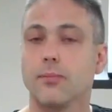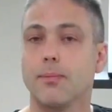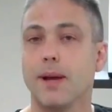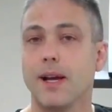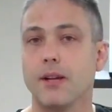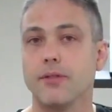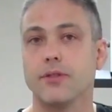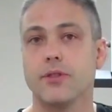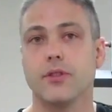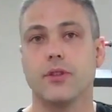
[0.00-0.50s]
little
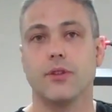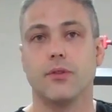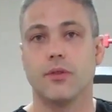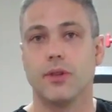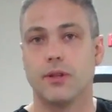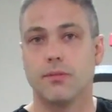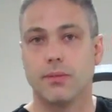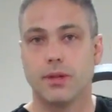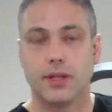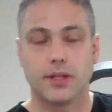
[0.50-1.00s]
bounce
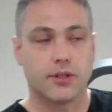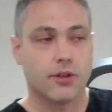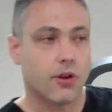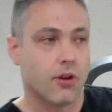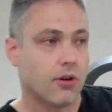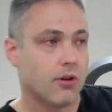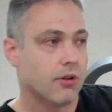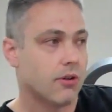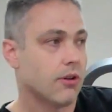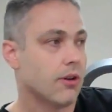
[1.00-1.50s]
to it, but it's
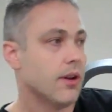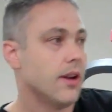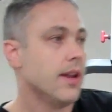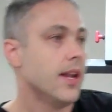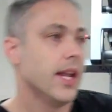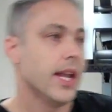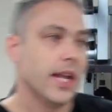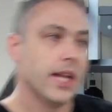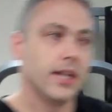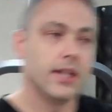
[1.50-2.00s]
harder
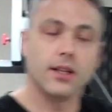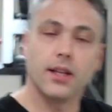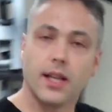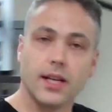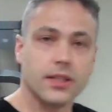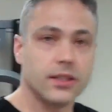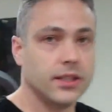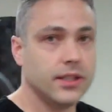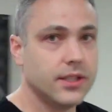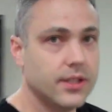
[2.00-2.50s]
and
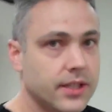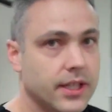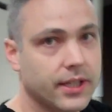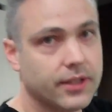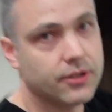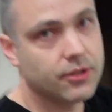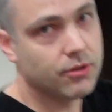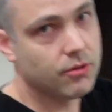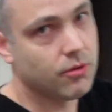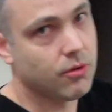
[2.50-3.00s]
it'll actually
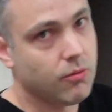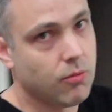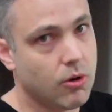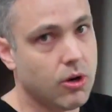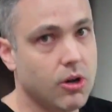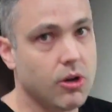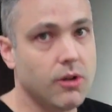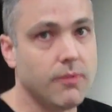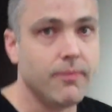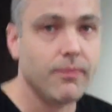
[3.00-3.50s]
stick to a
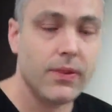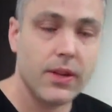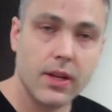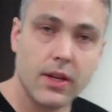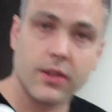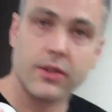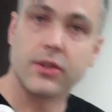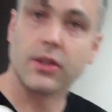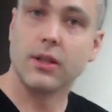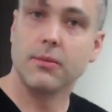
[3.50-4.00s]
wall.
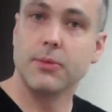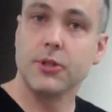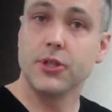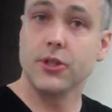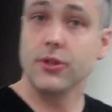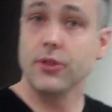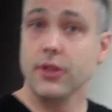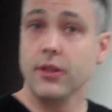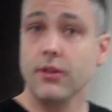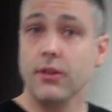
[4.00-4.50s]
So let me
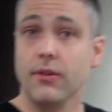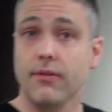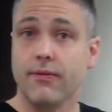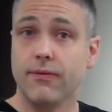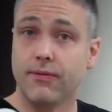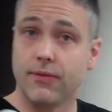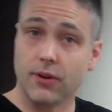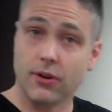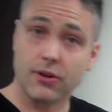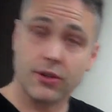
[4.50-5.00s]
show you
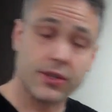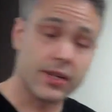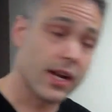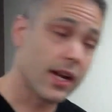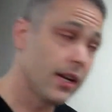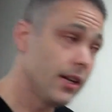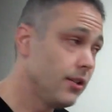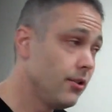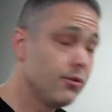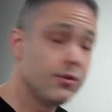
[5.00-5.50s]
first
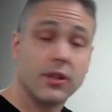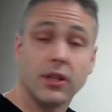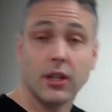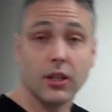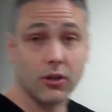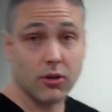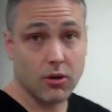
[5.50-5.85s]
how to use the